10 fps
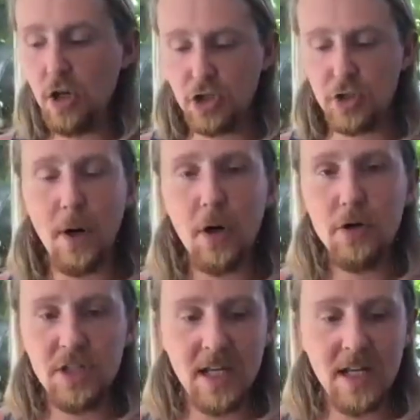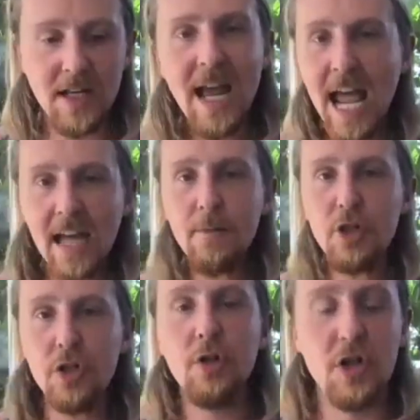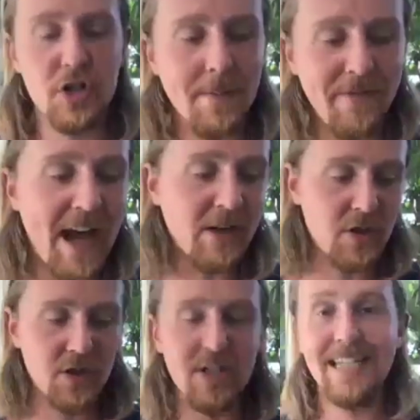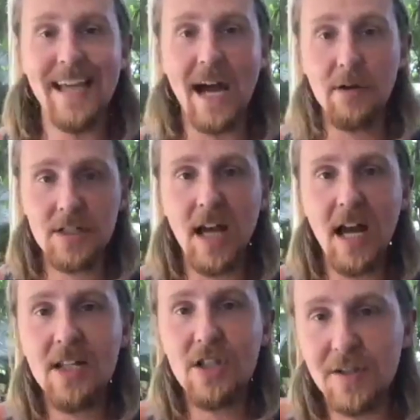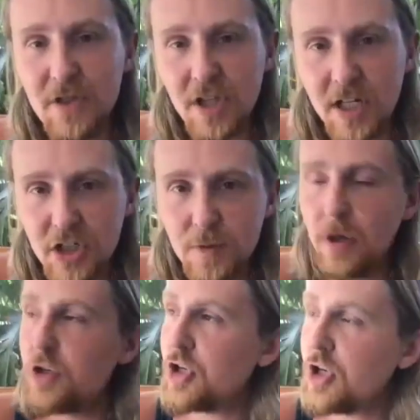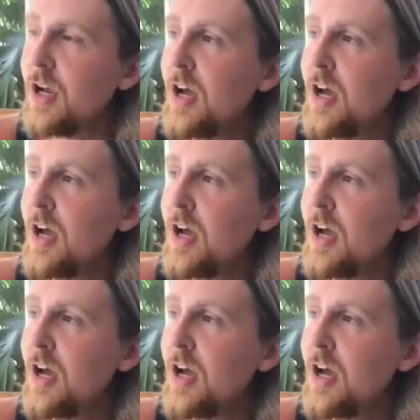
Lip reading: supposed, and I'm sure there are some factors like downsides of sun exposure,